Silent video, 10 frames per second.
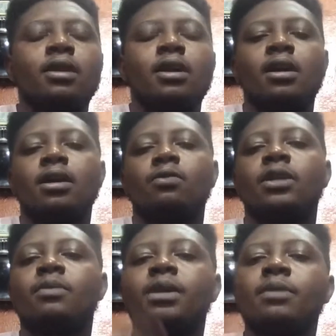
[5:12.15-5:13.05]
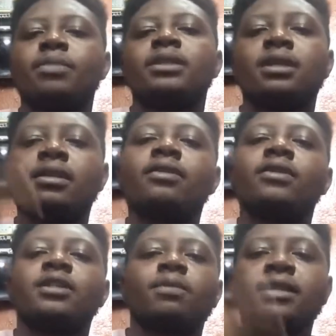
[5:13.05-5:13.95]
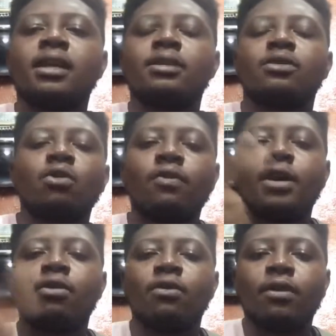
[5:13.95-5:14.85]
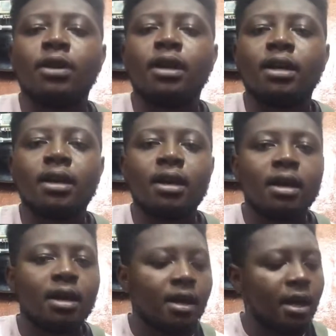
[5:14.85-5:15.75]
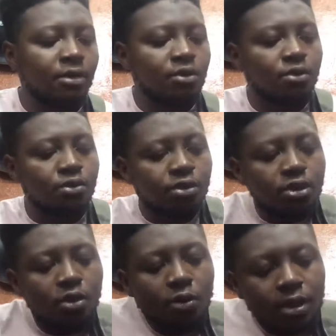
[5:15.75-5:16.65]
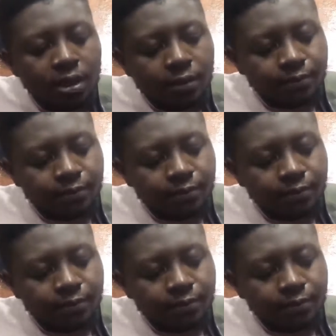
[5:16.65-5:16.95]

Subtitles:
and we keep repeating these patterns over and over again. And so slowly,